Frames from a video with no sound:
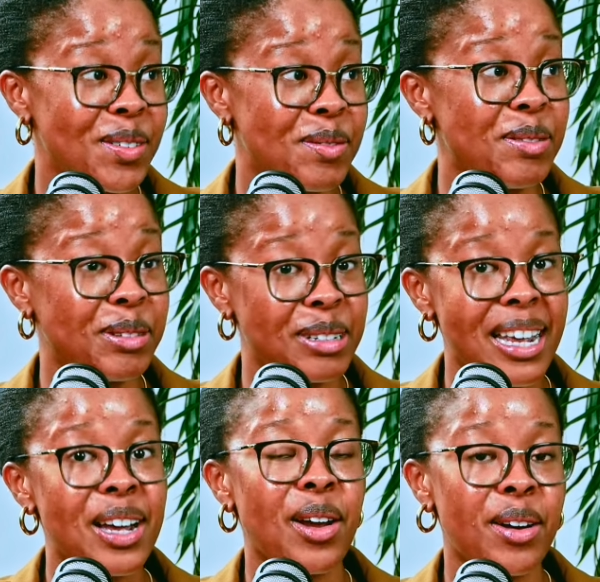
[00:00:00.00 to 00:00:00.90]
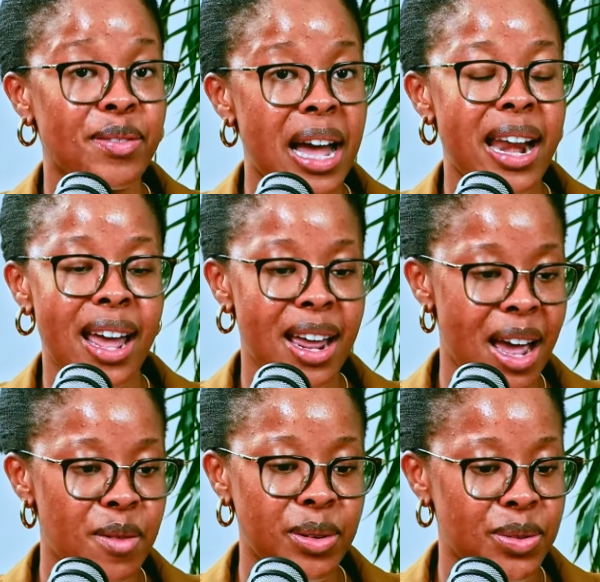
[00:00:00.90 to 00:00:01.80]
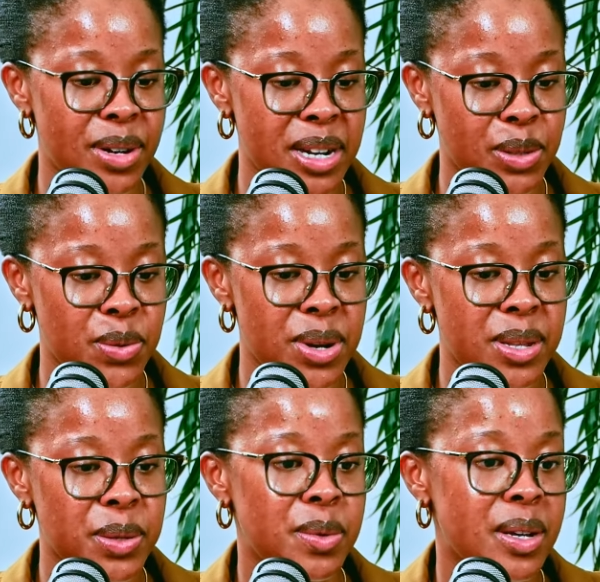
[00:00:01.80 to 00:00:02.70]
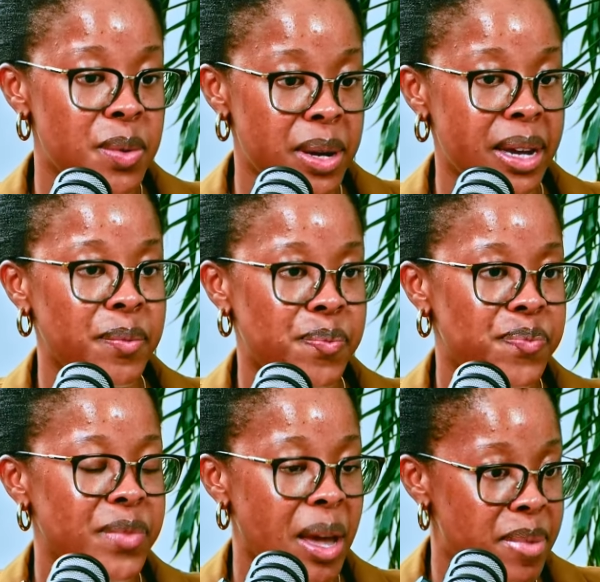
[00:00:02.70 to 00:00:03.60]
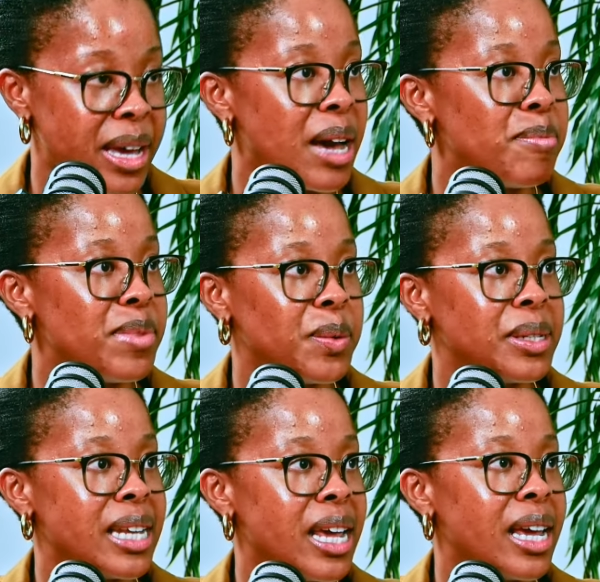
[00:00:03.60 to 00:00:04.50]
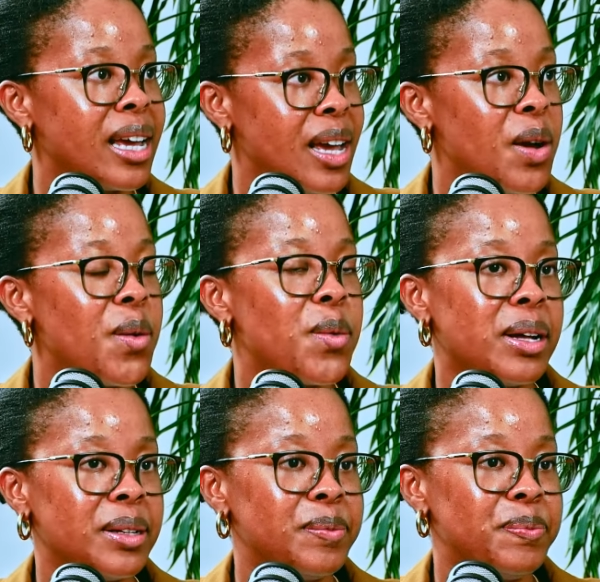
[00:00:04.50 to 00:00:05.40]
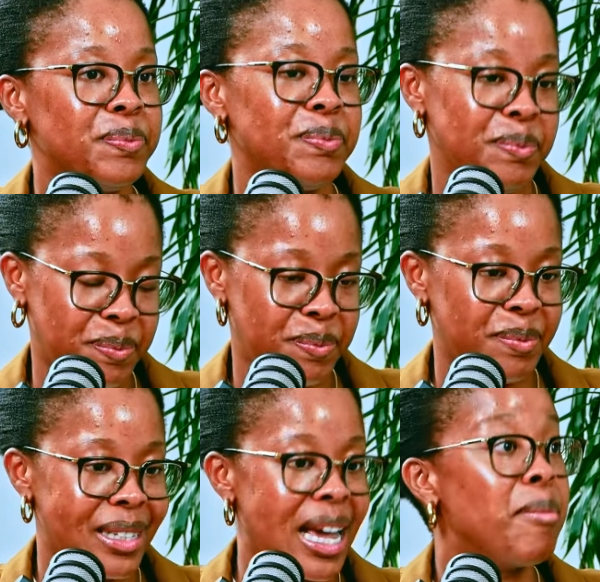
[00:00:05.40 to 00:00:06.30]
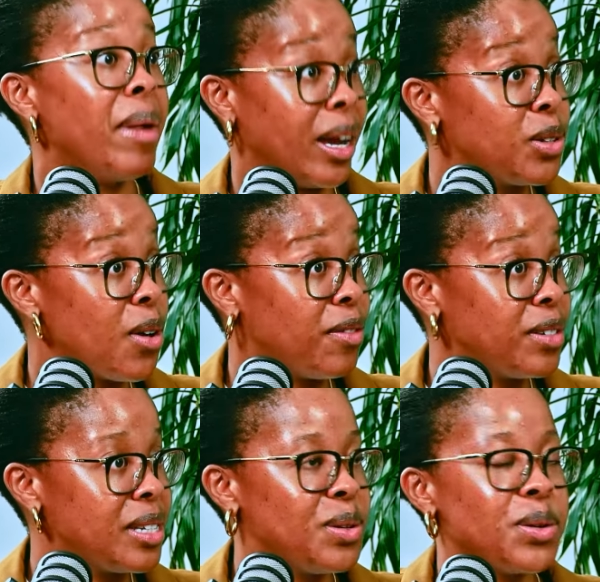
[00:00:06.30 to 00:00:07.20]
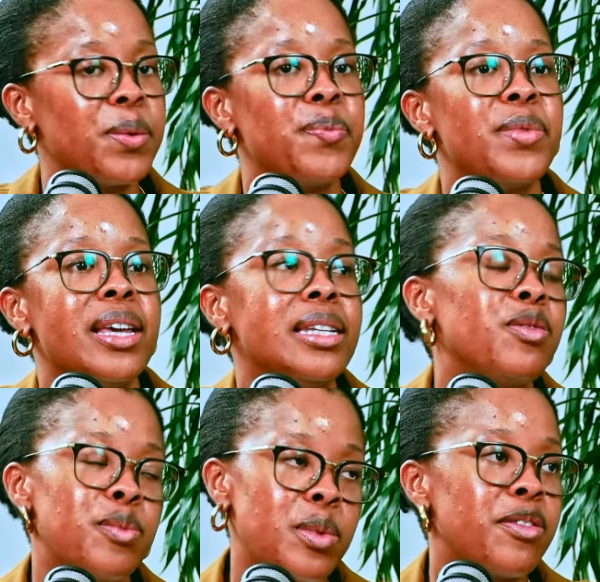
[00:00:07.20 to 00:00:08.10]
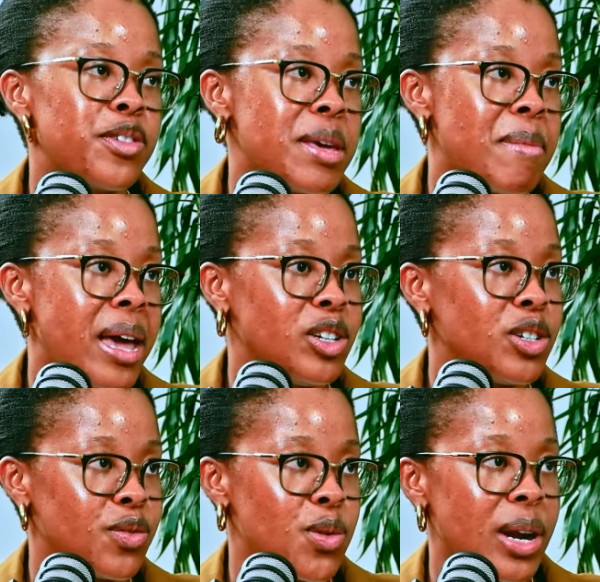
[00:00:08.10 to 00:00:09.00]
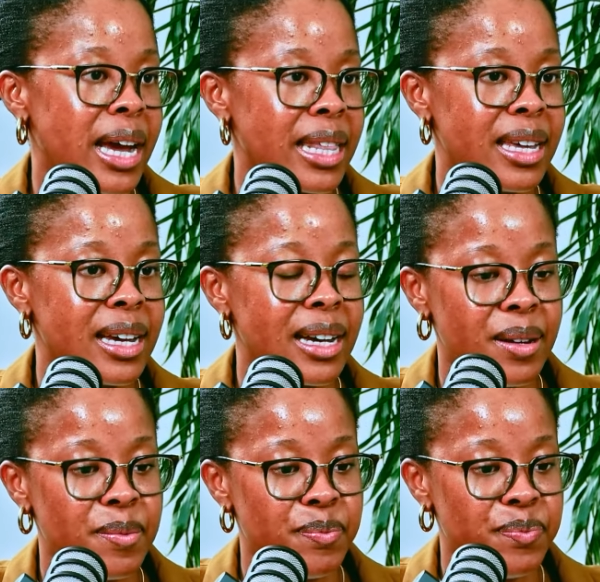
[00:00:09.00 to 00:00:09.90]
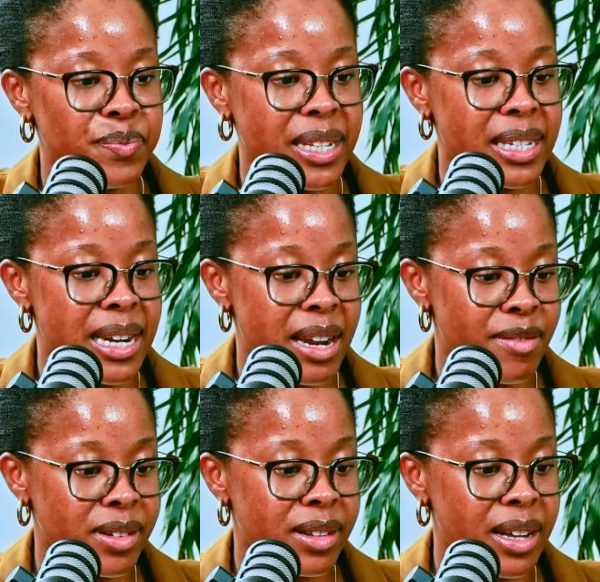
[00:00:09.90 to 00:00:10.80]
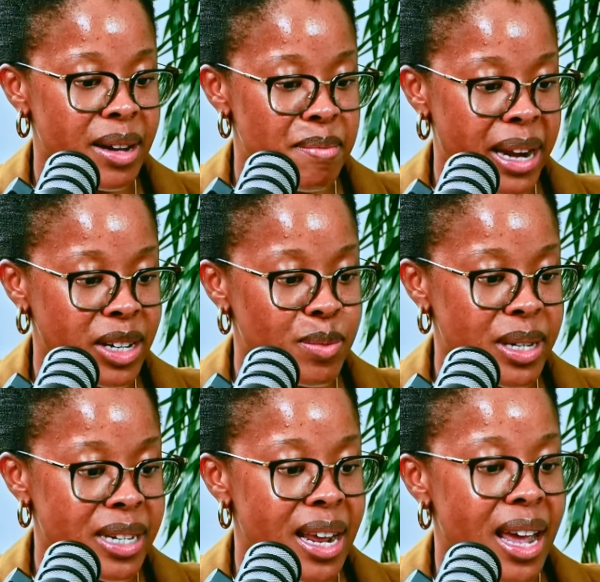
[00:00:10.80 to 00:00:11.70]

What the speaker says: of people saying and I was reading a story this week where a big company was saying, well, come back to the office, well, for their managers, for like, I think, C-level management.